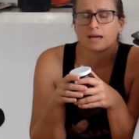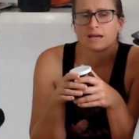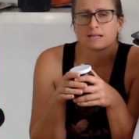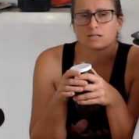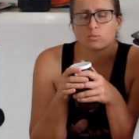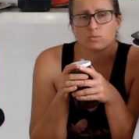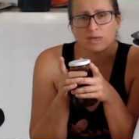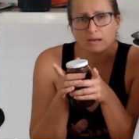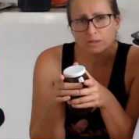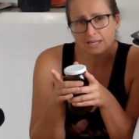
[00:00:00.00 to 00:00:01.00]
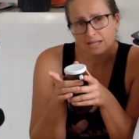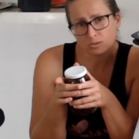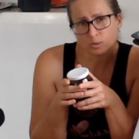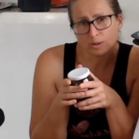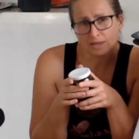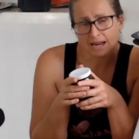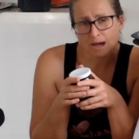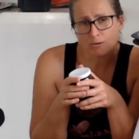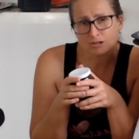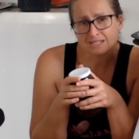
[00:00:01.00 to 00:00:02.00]
So then when that
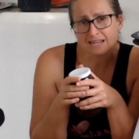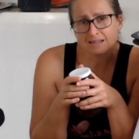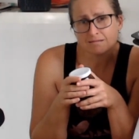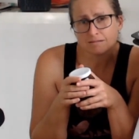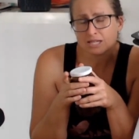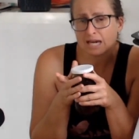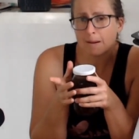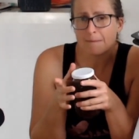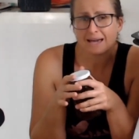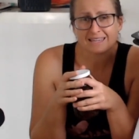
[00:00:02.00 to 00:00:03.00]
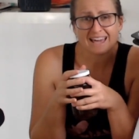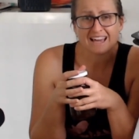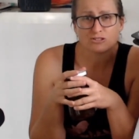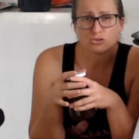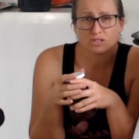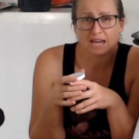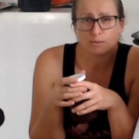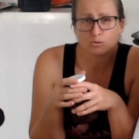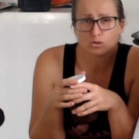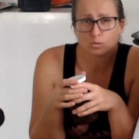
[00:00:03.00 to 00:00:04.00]
hour is done, you come back, add 2
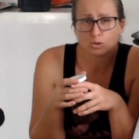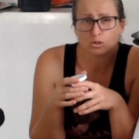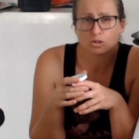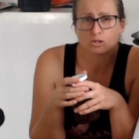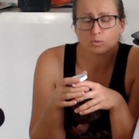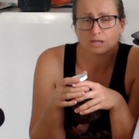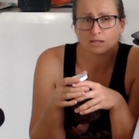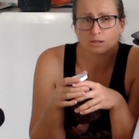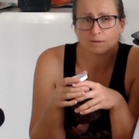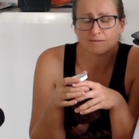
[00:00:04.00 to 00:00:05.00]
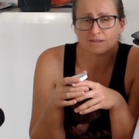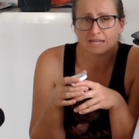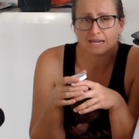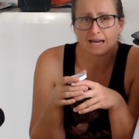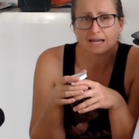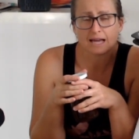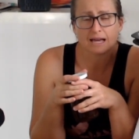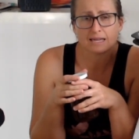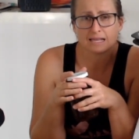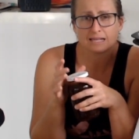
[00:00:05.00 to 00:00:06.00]
tablespoons with a little bit of vinegar
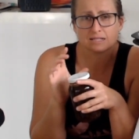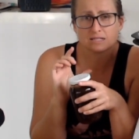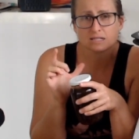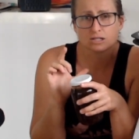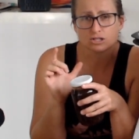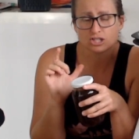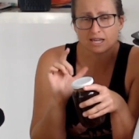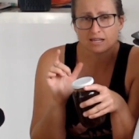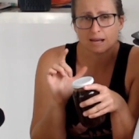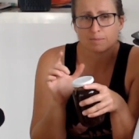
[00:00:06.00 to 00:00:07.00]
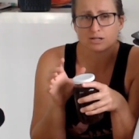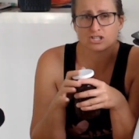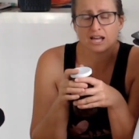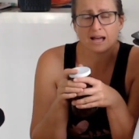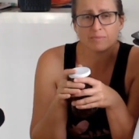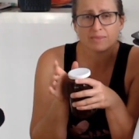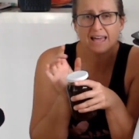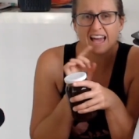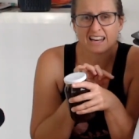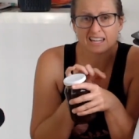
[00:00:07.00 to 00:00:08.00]
in it. You shake it up in a jar,
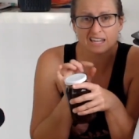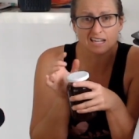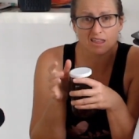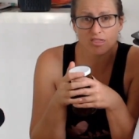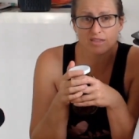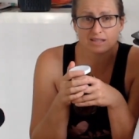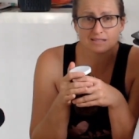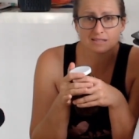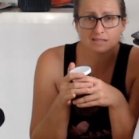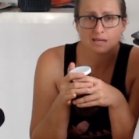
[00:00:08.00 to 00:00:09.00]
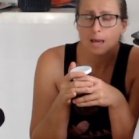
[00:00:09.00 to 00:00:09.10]
add it in, it thickens,